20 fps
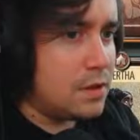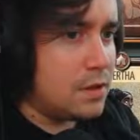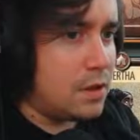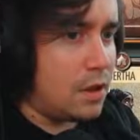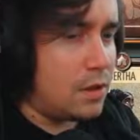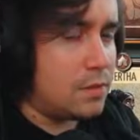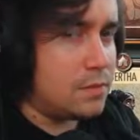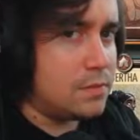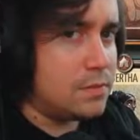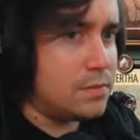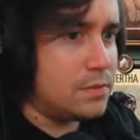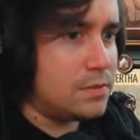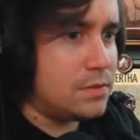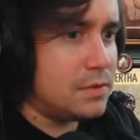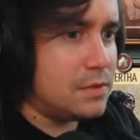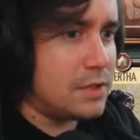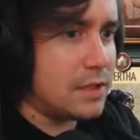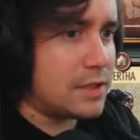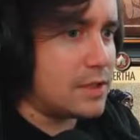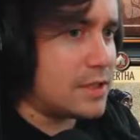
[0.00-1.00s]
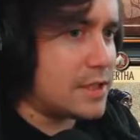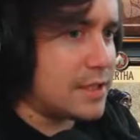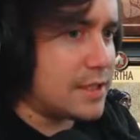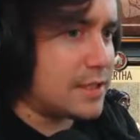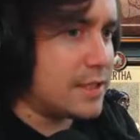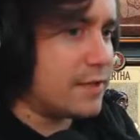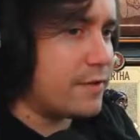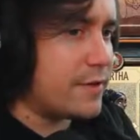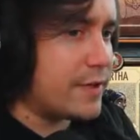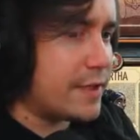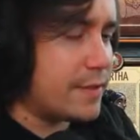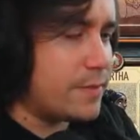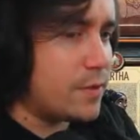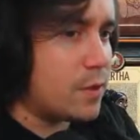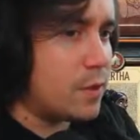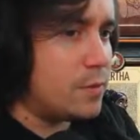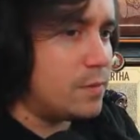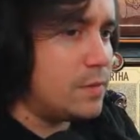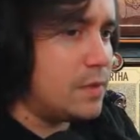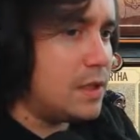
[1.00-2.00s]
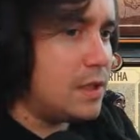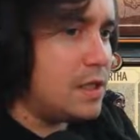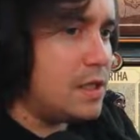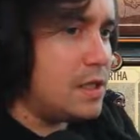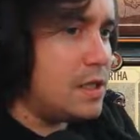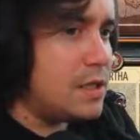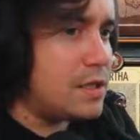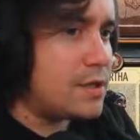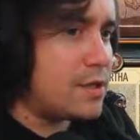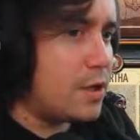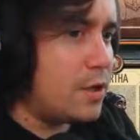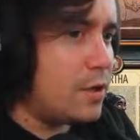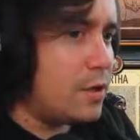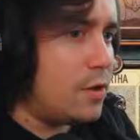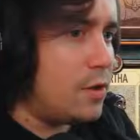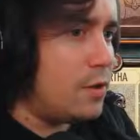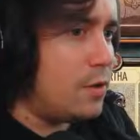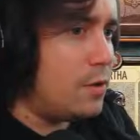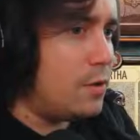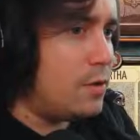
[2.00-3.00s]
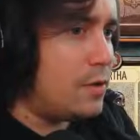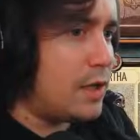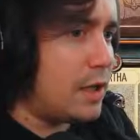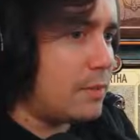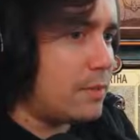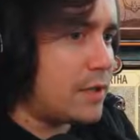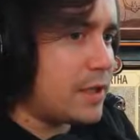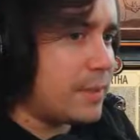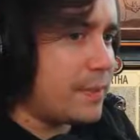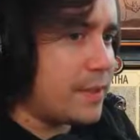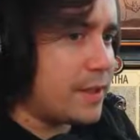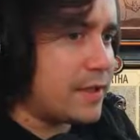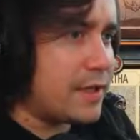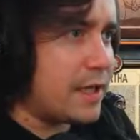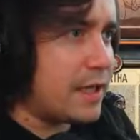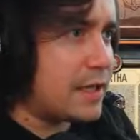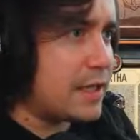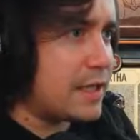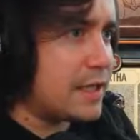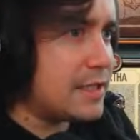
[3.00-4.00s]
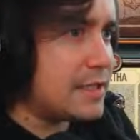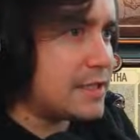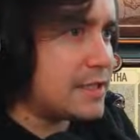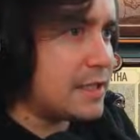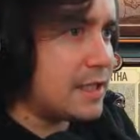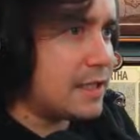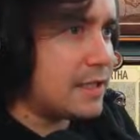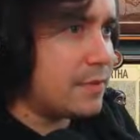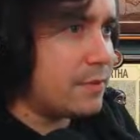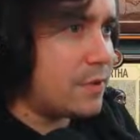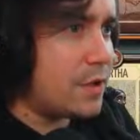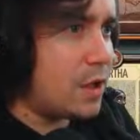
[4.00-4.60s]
Oh, yeah, she's in there already. Cool. So, yeah, we'll keep it like that, I guess. And then we'll